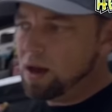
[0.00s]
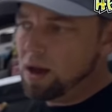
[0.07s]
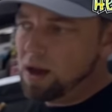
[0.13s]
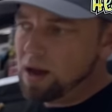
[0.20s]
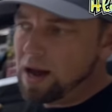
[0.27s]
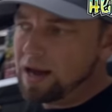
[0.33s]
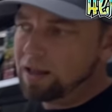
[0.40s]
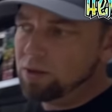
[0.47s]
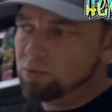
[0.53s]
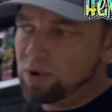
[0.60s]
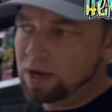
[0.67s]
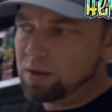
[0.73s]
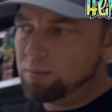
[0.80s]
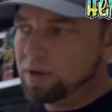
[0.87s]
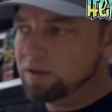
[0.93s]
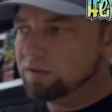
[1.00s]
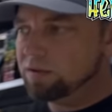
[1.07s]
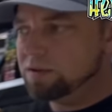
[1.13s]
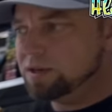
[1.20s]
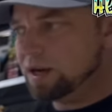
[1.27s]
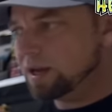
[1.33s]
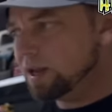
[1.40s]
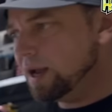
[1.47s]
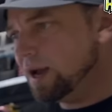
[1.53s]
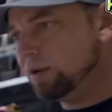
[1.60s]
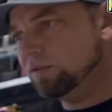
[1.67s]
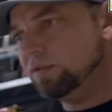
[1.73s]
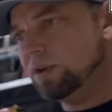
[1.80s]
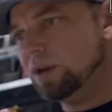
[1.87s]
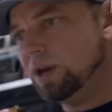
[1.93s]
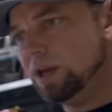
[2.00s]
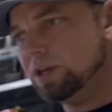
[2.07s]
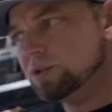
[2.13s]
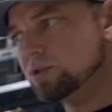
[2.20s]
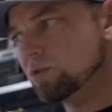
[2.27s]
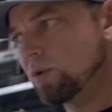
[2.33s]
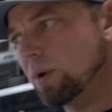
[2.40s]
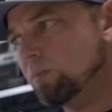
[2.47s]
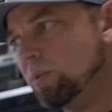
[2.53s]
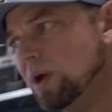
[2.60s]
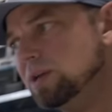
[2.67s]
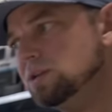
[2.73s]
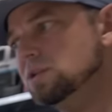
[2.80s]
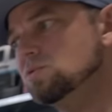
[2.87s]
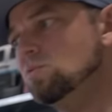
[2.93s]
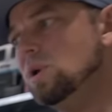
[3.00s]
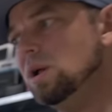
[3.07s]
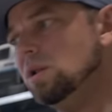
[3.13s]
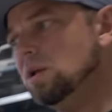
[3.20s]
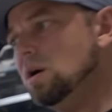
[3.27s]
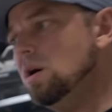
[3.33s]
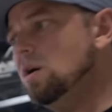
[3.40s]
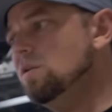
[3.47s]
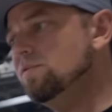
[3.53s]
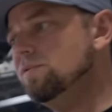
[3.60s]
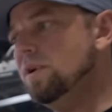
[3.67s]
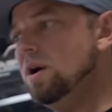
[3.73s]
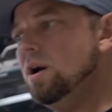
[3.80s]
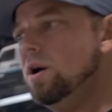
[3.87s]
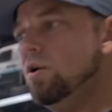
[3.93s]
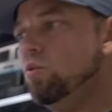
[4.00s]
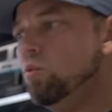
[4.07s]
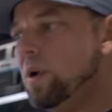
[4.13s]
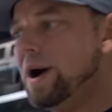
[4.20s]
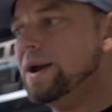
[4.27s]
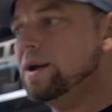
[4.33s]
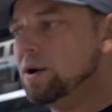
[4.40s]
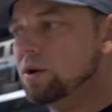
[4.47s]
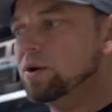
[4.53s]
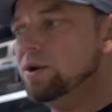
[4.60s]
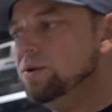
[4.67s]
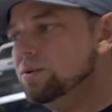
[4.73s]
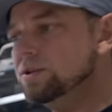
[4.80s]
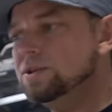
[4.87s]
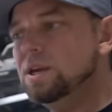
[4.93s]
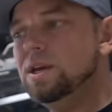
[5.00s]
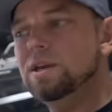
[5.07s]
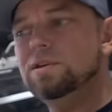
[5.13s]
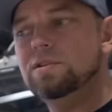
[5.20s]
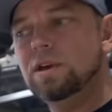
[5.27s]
Highly recommend checking out the Instagram page as well of YRUCEC.